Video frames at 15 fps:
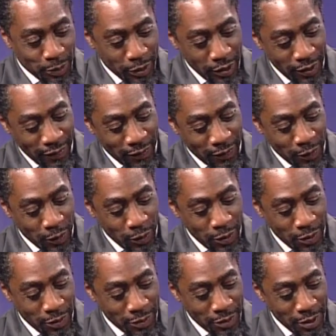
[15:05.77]
beautiful
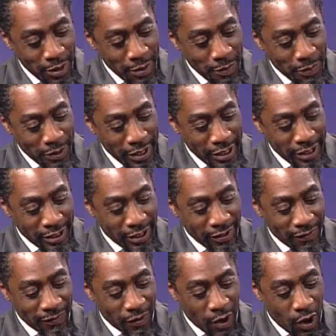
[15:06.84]
piece
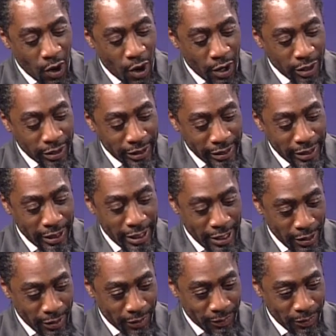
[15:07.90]
of art
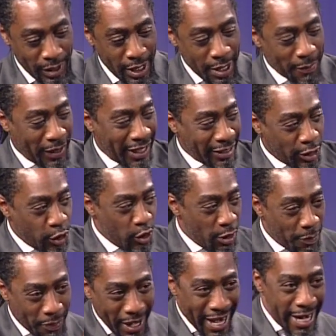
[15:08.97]
here because you're a
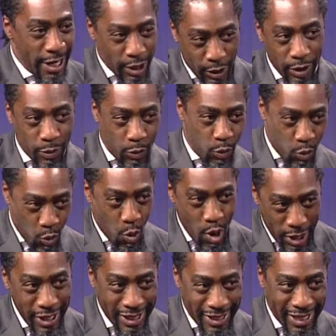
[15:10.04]
painter
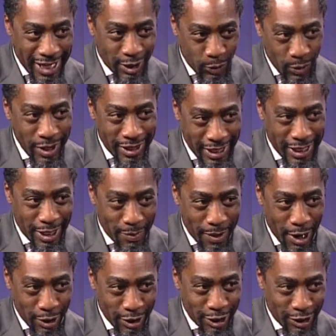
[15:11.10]
one that's one thing mm -hmm.
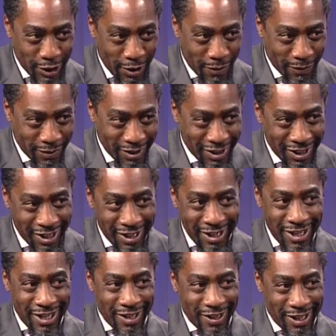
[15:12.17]
about yourself mm
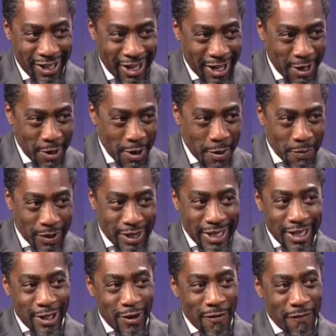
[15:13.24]
-hmm. okay but
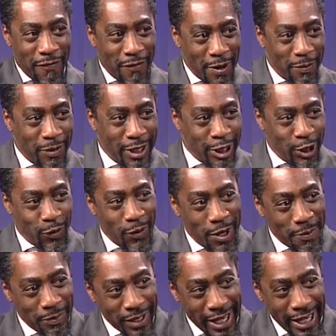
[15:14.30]
then you flip the
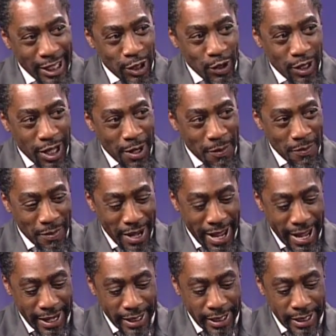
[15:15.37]
script and you mm -hmm. come mm-hmm.
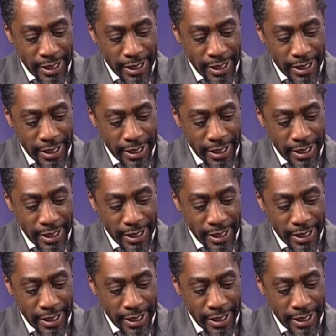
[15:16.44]
back